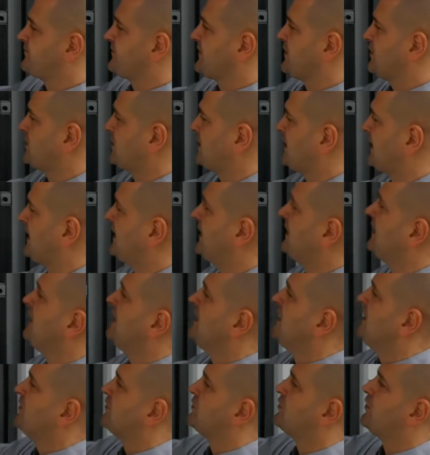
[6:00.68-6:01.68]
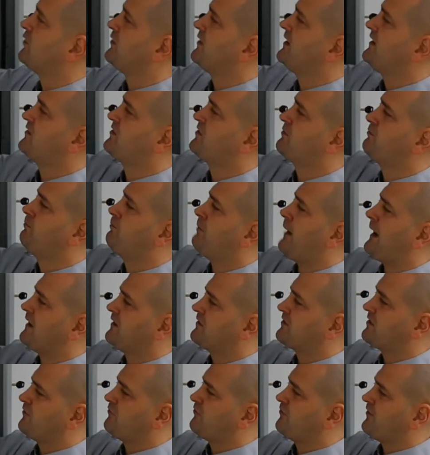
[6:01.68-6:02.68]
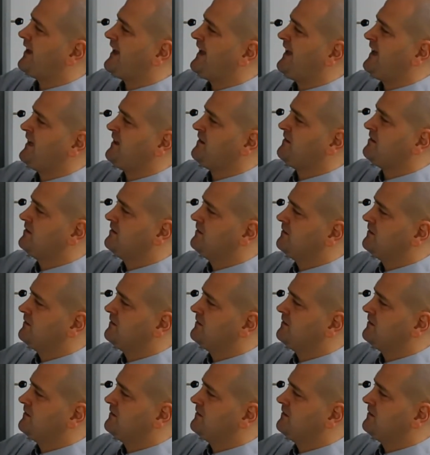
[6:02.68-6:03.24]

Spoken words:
Okay, so these banks of 8